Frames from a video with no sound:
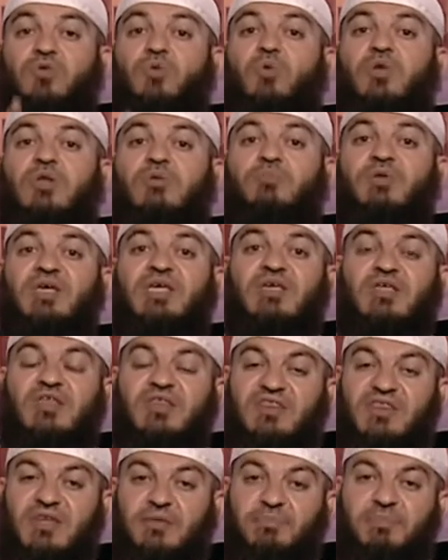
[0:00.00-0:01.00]
It will
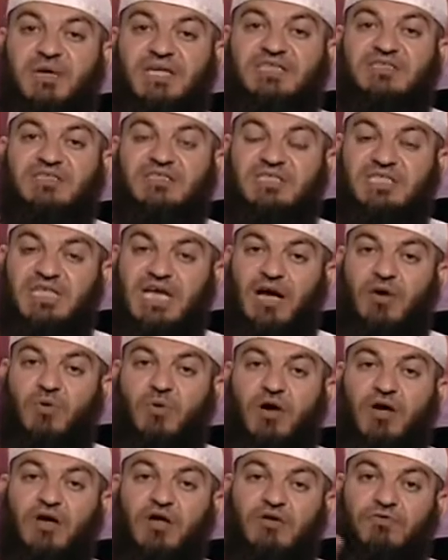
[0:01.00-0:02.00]
be the best
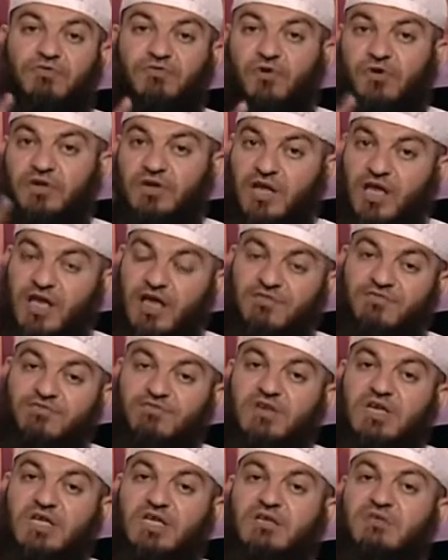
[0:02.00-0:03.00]
da'wah for
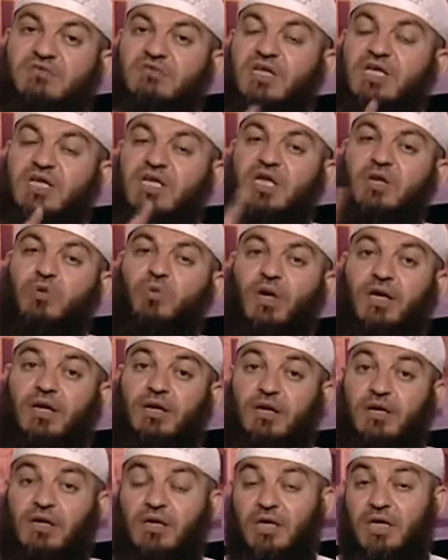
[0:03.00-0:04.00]
every single
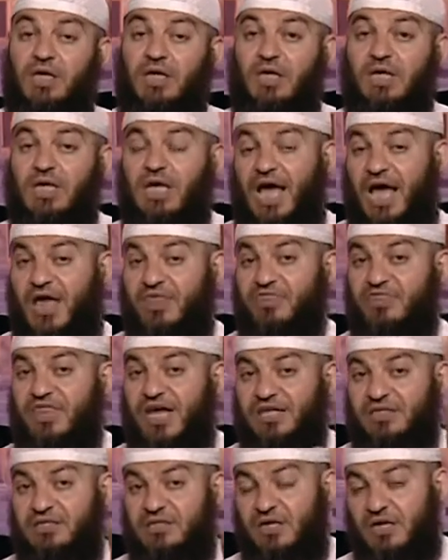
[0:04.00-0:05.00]
one.
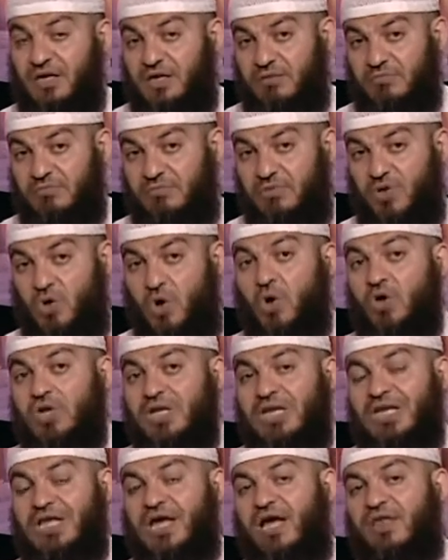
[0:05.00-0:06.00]
At that time,
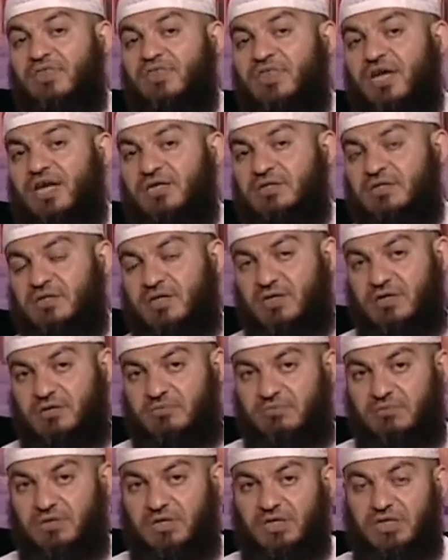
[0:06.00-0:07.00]
only at that
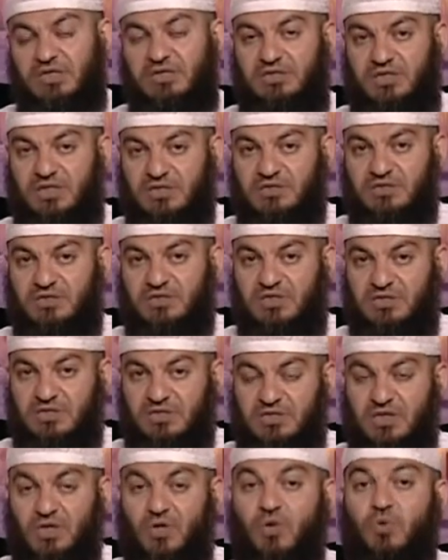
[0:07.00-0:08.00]
time
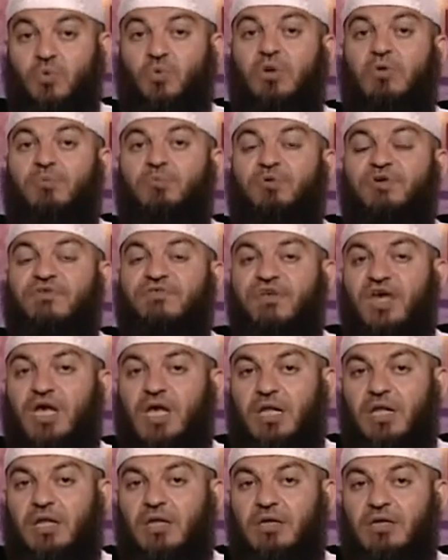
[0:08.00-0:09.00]
justice will
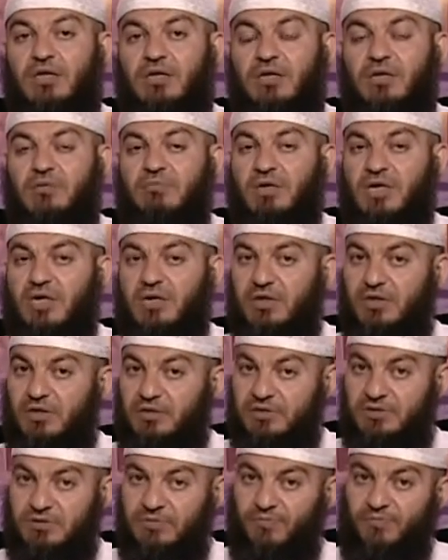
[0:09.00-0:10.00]
prevail,
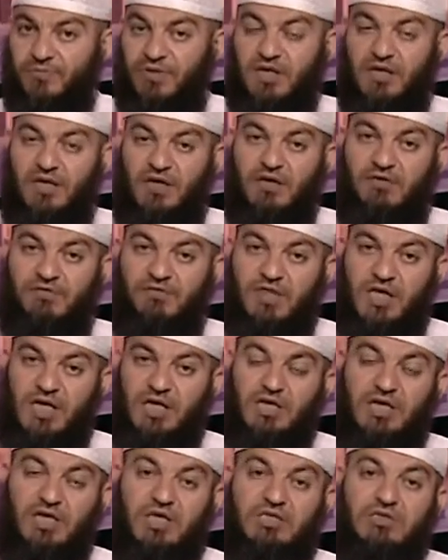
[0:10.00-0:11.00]
because if
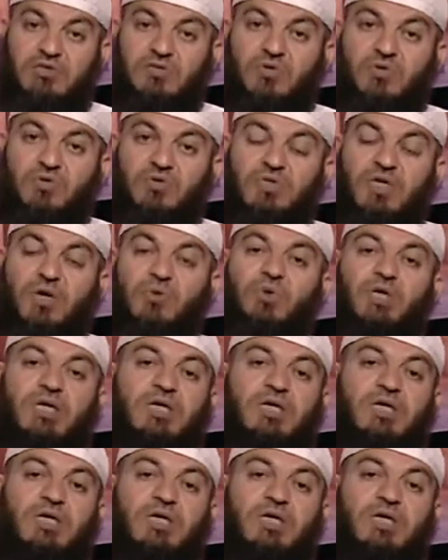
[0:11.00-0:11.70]
there is no